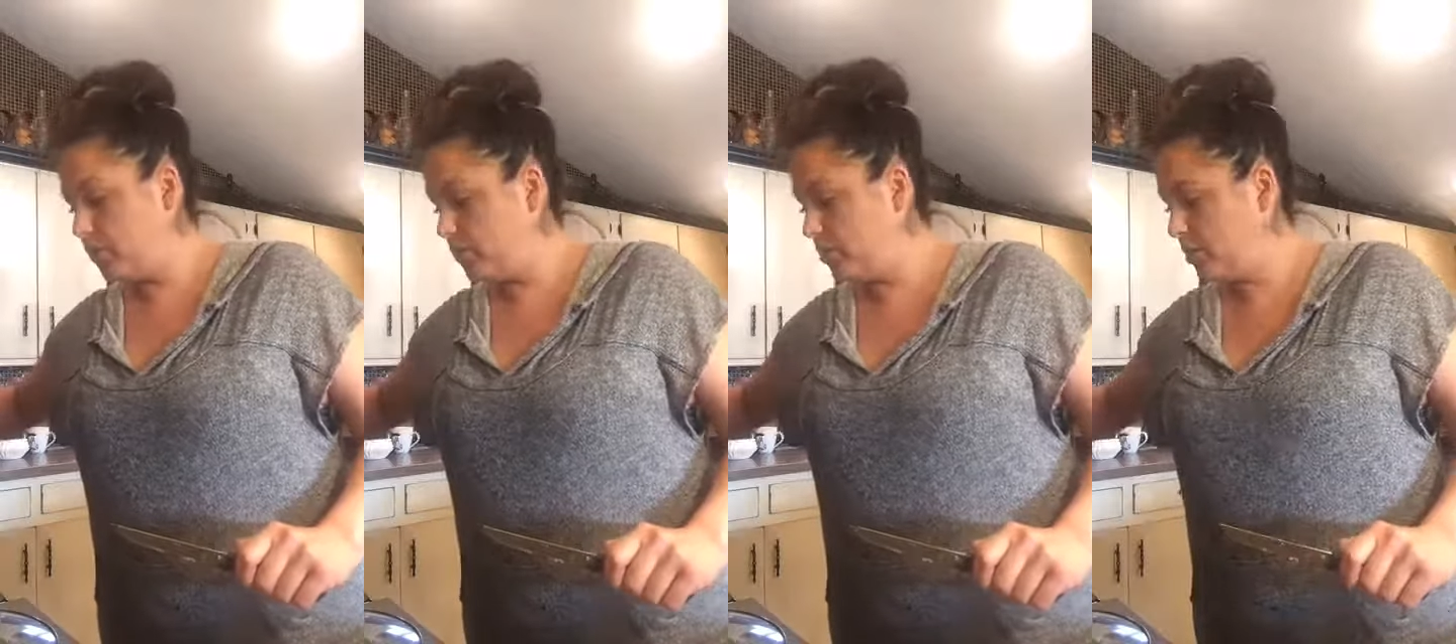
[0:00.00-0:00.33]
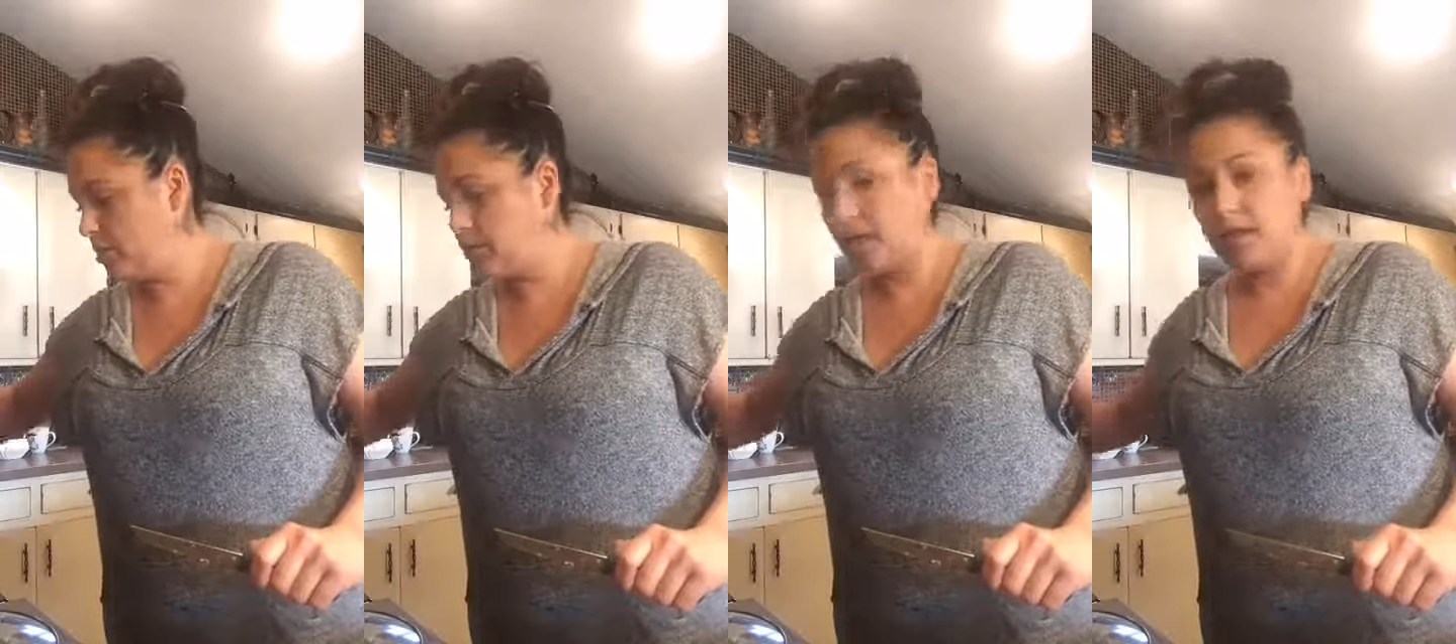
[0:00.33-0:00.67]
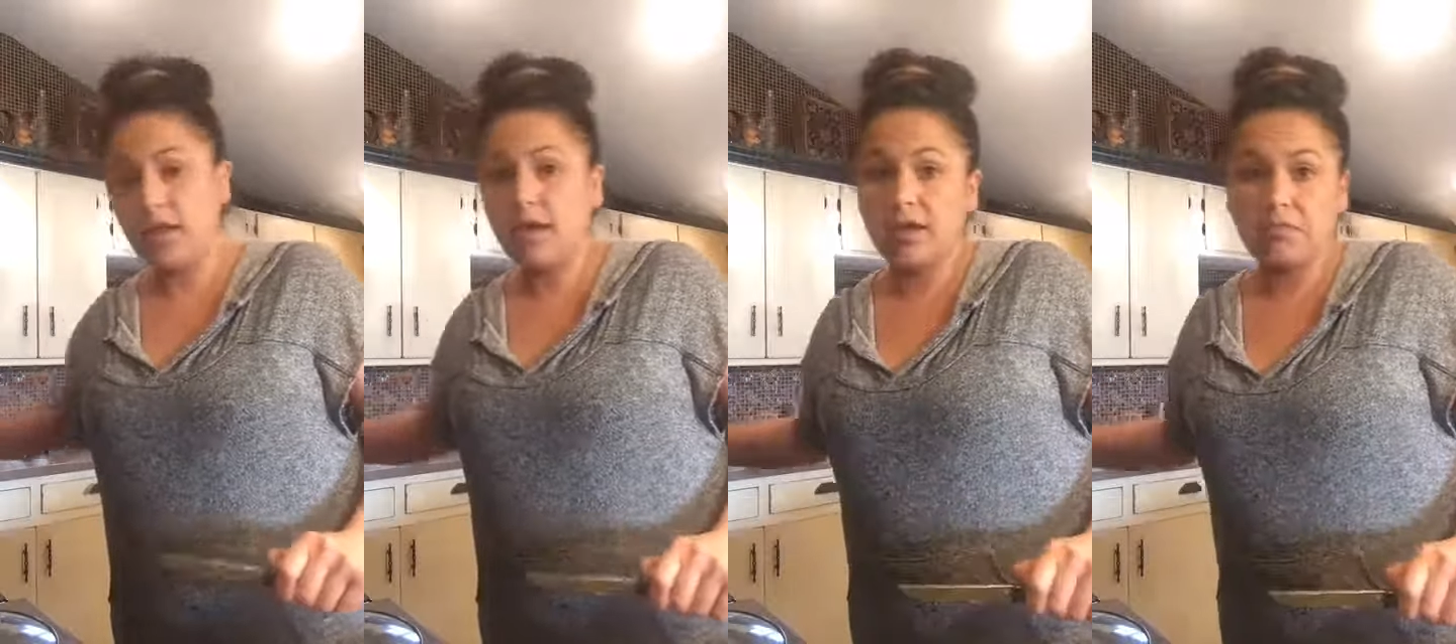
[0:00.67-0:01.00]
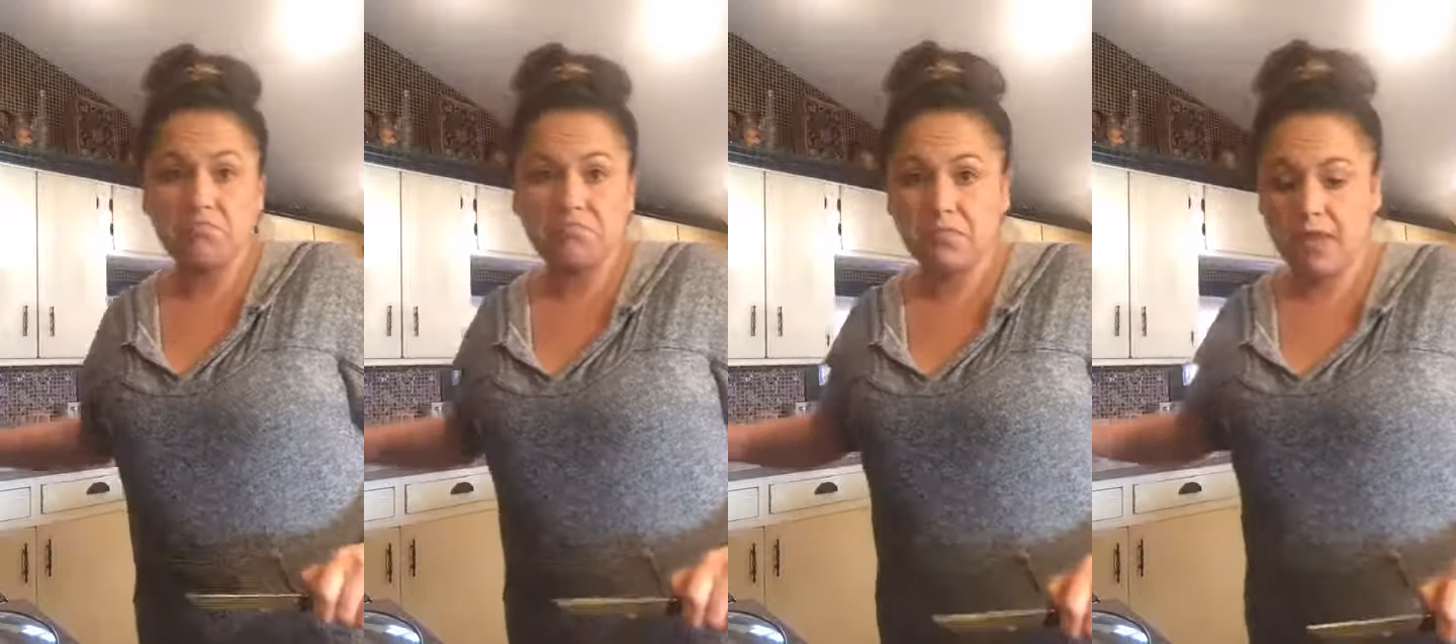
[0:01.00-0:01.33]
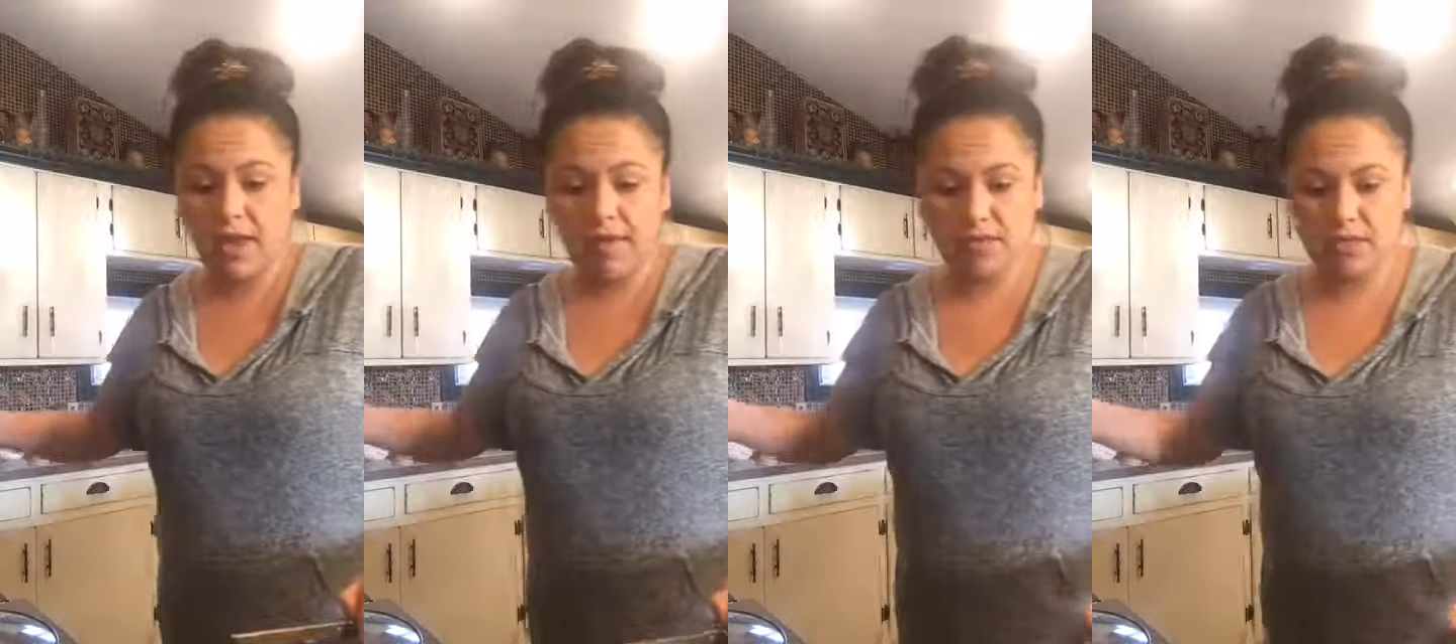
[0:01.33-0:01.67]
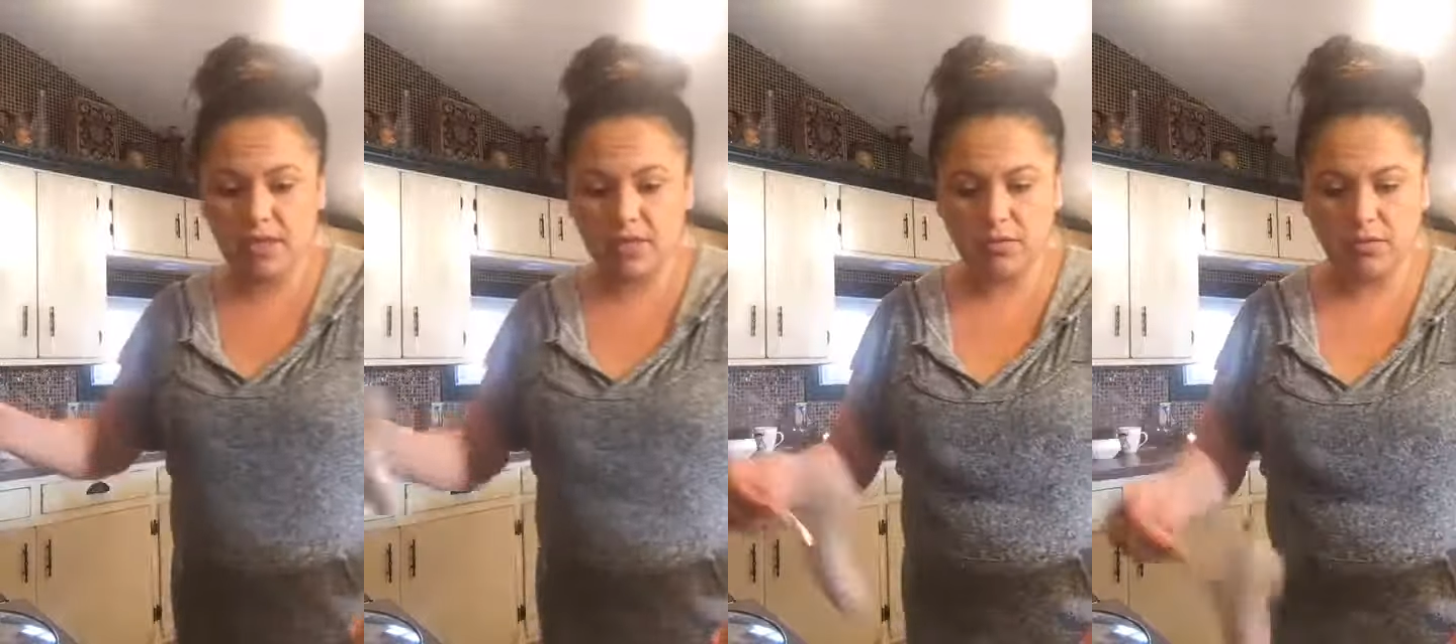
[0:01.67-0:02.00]
noodles and then have it
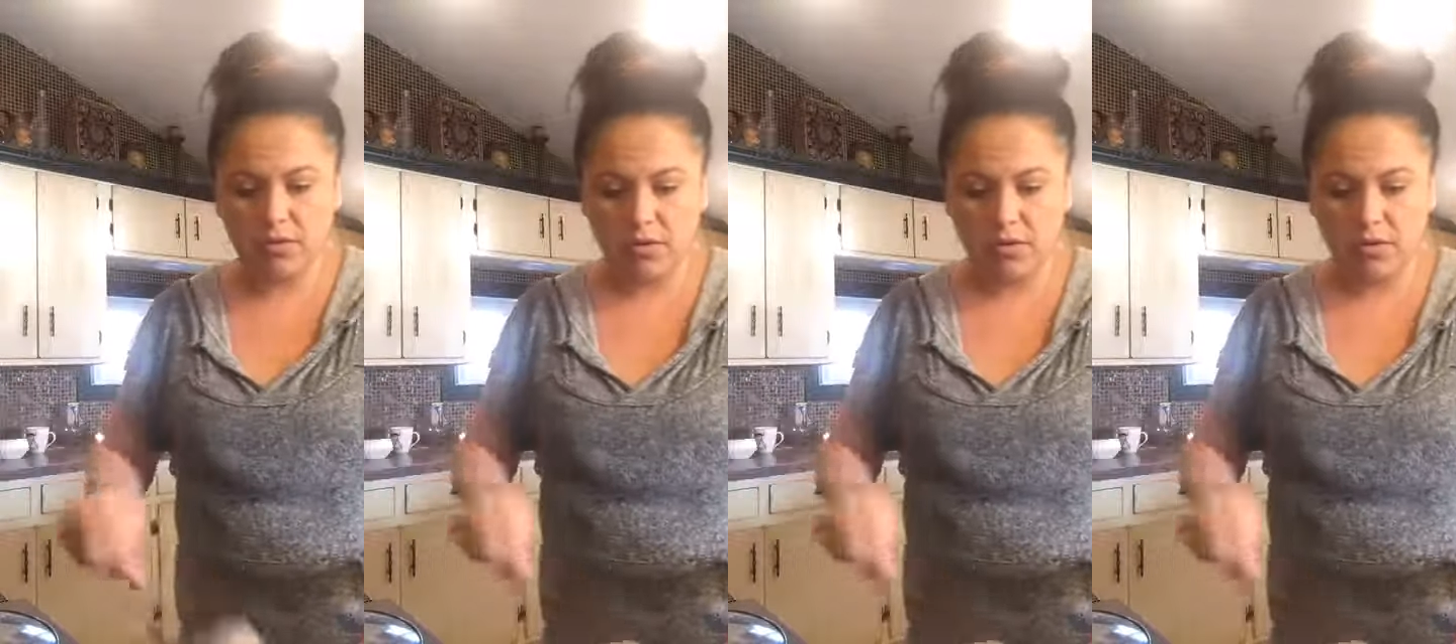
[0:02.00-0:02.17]
done